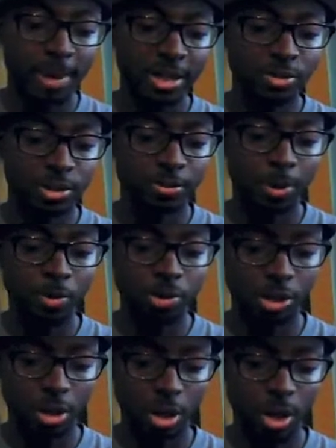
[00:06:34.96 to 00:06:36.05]
Back to
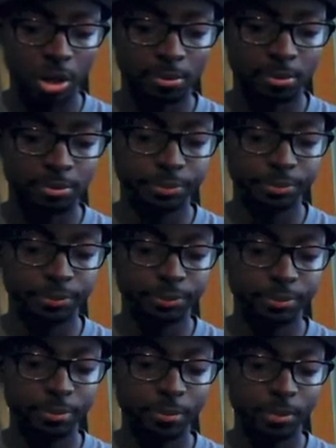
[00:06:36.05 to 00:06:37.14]
exposure. I
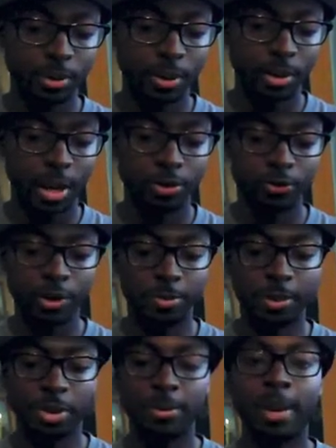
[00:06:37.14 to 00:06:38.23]
was reading
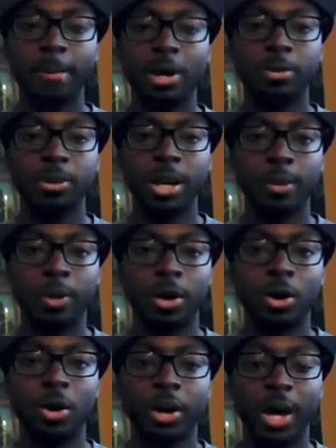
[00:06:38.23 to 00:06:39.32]
a book by Malcolm
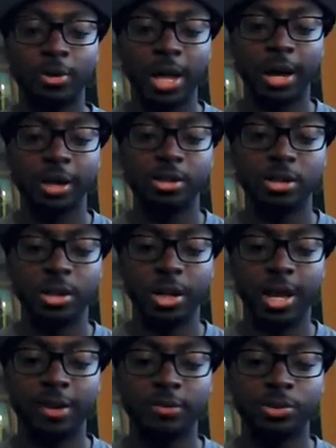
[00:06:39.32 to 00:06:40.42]
Gladwell called Outliers. A
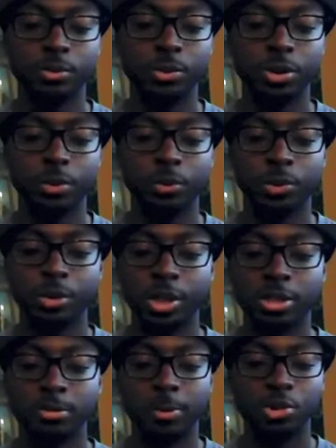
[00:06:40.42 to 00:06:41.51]
lot of us, when you
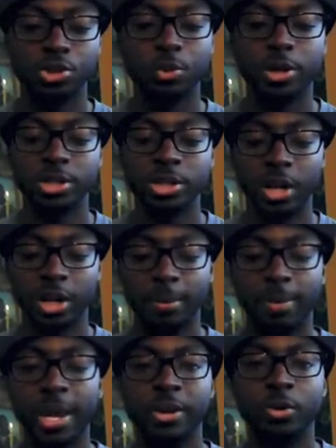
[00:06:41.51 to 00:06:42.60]
get exposure, you want to start
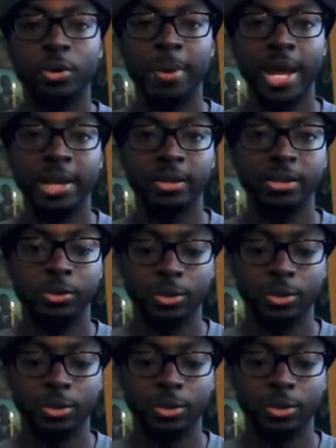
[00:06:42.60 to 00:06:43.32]
getting paid automatically.